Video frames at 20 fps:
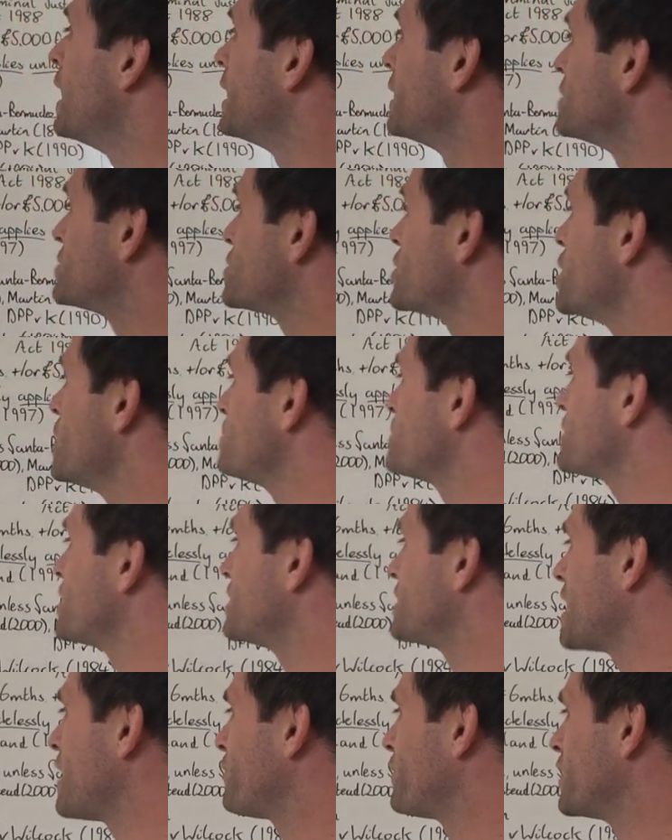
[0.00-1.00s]
In terms of
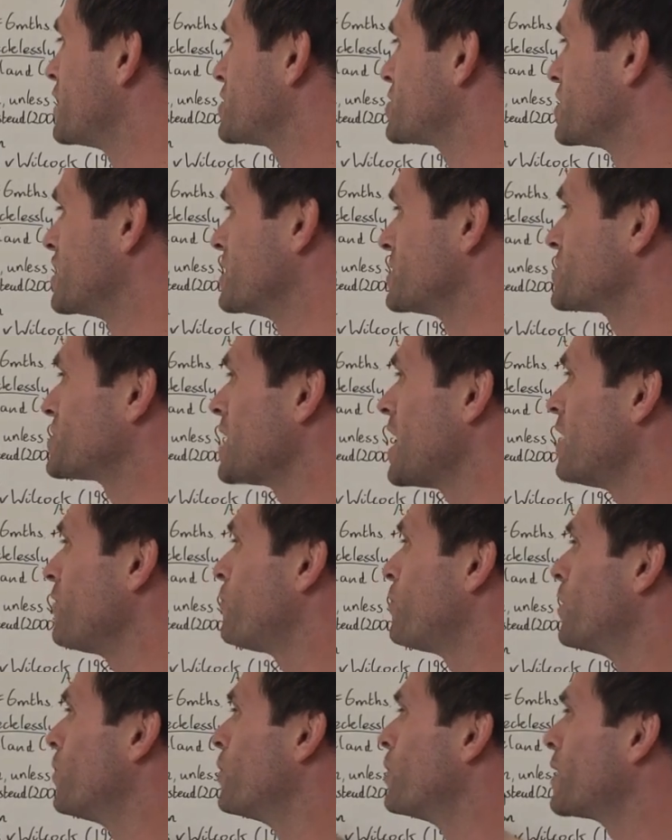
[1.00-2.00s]
the definition
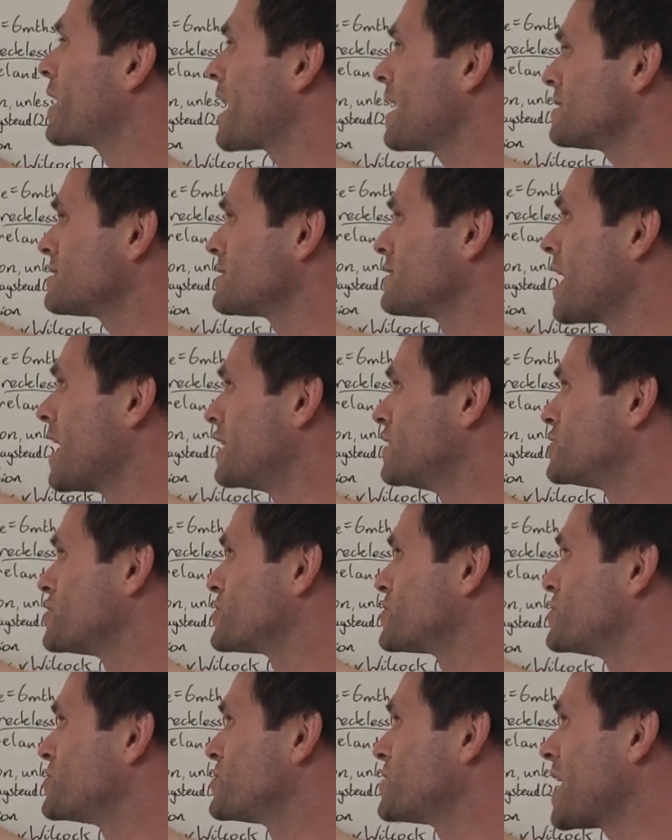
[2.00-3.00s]
itself, well, we'll get to that in
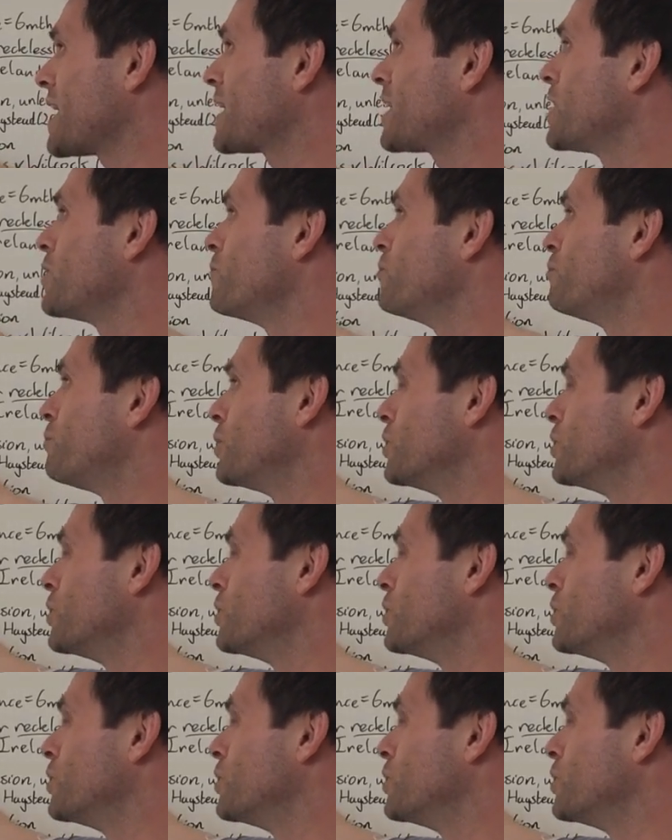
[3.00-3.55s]
just a second,